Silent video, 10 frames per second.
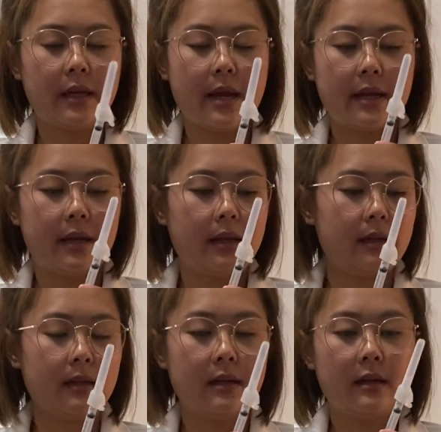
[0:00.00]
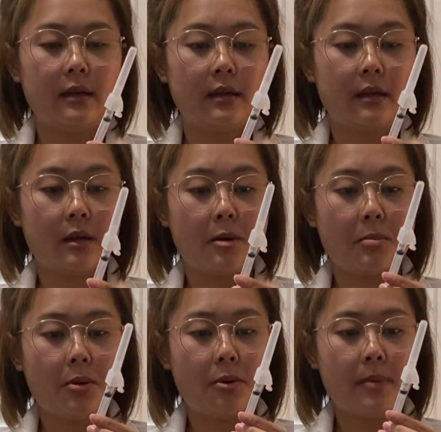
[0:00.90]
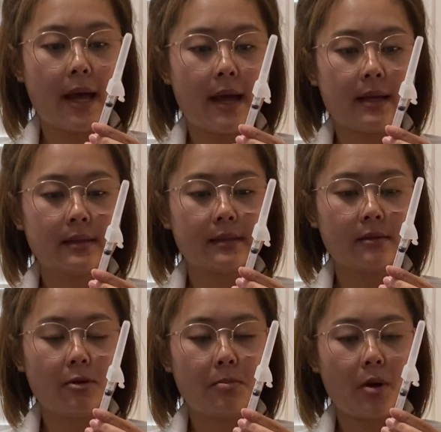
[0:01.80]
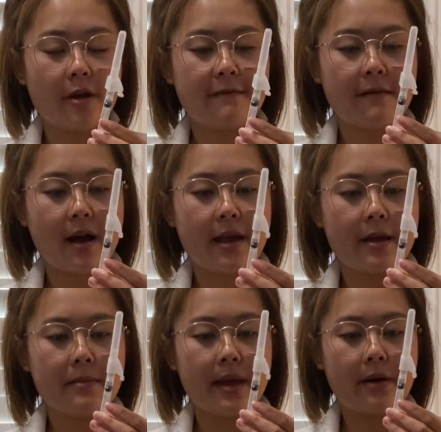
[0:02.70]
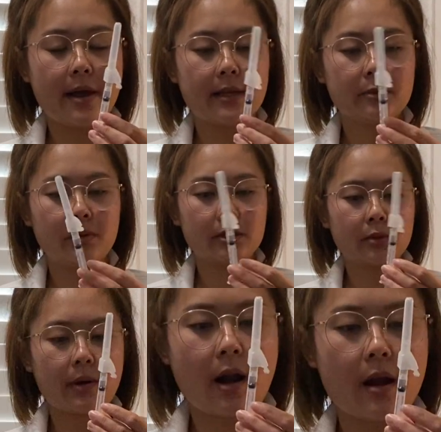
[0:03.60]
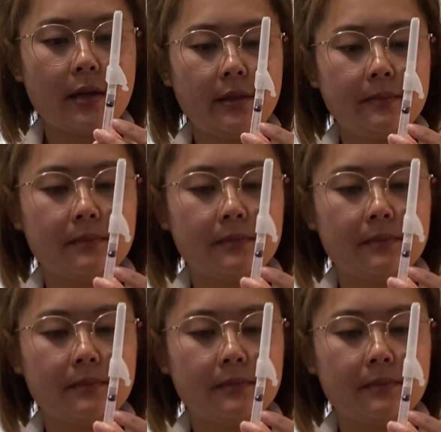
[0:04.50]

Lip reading: and then pull back 0.5 ml as prescribed.